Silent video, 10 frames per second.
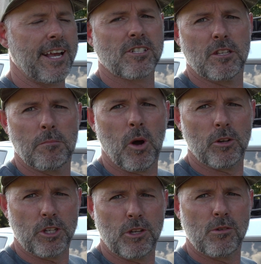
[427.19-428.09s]
actually
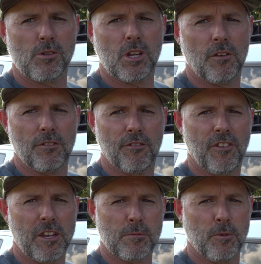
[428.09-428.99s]
bought used off of
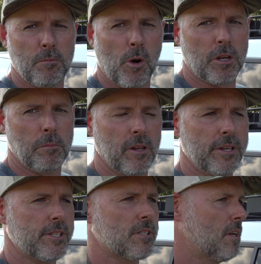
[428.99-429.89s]
Facebook
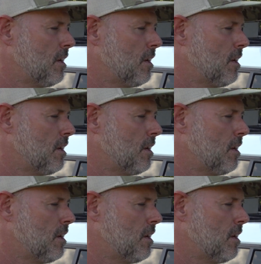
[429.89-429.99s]
Marketplace.